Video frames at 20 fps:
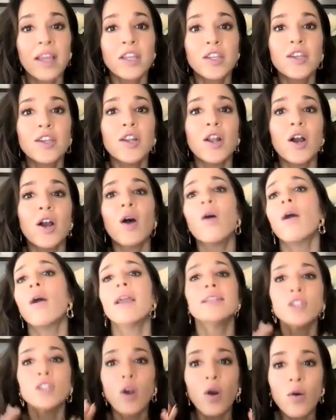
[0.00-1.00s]

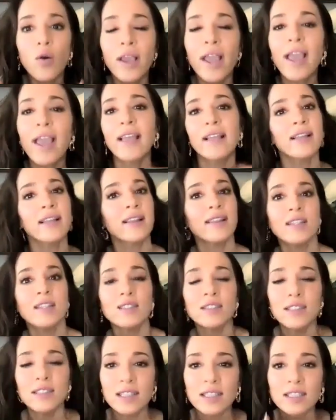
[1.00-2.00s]
It's okay. And
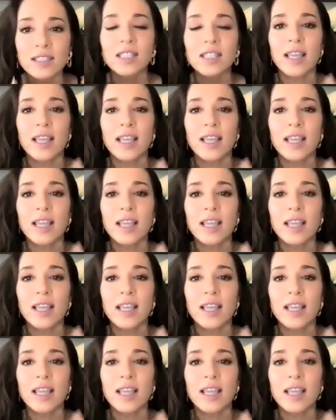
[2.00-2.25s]
this